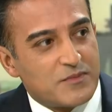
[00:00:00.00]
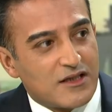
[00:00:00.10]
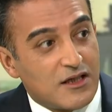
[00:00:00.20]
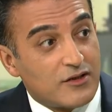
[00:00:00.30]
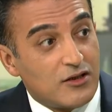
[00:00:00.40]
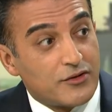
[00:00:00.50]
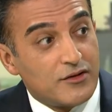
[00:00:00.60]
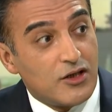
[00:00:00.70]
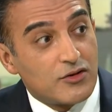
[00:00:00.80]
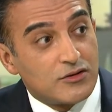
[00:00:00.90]
it's been covered a lot in
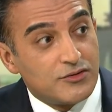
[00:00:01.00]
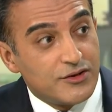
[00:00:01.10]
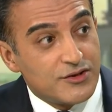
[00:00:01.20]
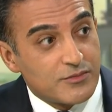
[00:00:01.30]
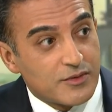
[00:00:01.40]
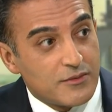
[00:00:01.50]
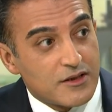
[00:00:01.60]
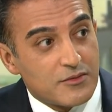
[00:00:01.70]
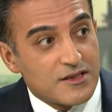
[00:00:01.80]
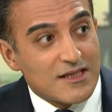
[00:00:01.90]
the local news in
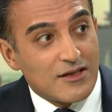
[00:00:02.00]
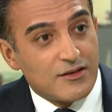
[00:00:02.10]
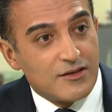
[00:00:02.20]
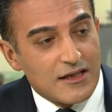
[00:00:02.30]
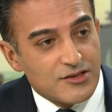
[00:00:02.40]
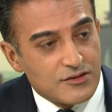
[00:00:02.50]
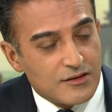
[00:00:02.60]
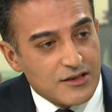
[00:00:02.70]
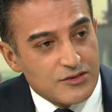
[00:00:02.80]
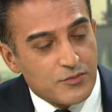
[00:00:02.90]
Birmingham, it's now hit the
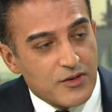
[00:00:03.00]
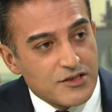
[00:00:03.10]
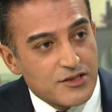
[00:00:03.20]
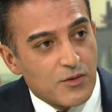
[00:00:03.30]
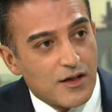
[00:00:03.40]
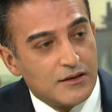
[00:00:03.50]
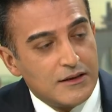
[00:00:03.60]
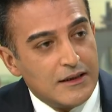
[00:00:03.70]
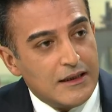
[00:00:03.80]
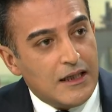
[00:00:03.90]
national press as well.
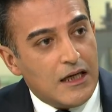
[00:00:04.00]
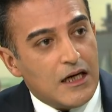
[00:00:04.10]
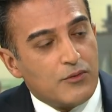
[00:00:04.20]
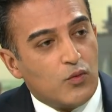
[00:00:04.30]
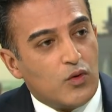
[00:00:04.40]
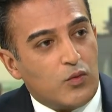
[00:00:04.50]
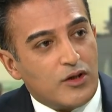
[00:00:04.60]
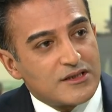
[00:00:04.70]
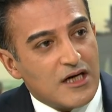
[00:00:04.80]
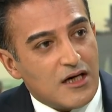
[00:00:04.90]

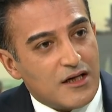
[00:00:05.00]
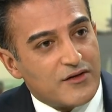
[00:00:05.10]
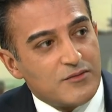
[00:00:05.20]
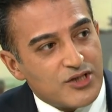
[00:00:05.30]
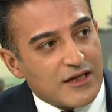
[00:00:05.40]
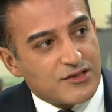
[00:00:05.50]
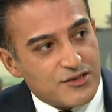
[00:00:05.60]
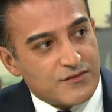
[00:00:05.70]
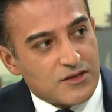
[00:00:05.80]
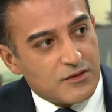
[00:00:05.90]
What are the
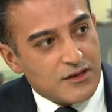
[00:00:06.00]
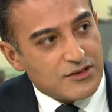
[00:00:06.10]
objections of some of